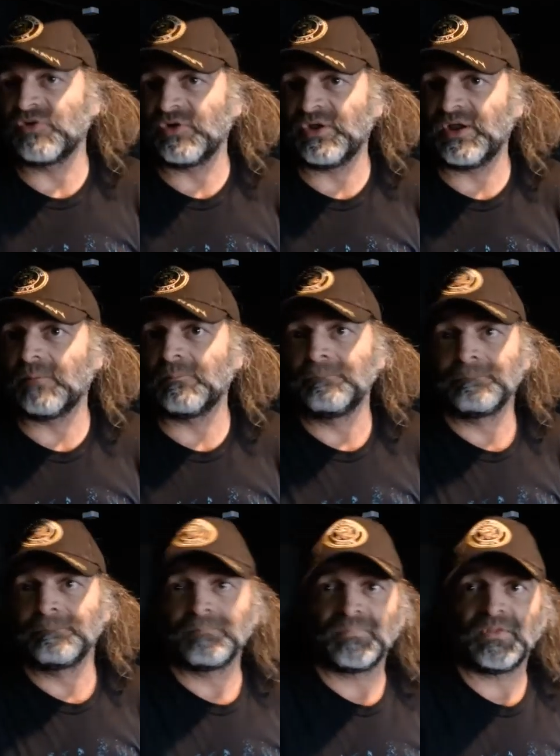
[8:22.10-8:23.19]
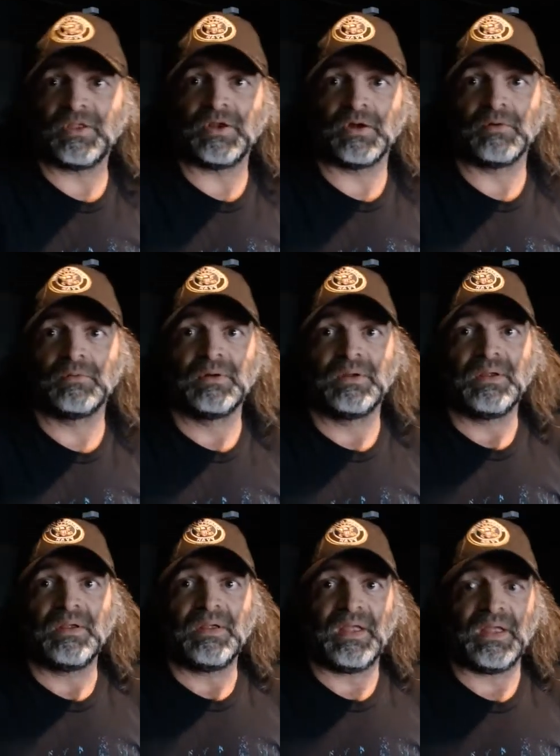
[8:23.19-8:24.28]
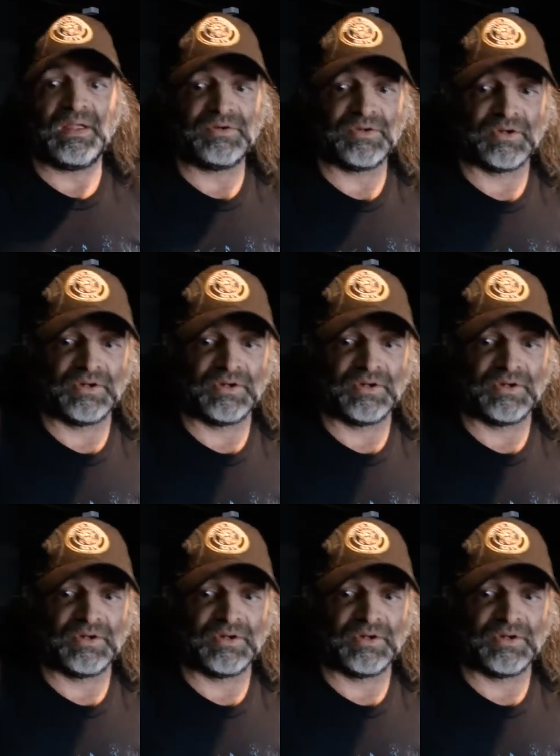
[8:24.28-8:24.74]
him, you know, and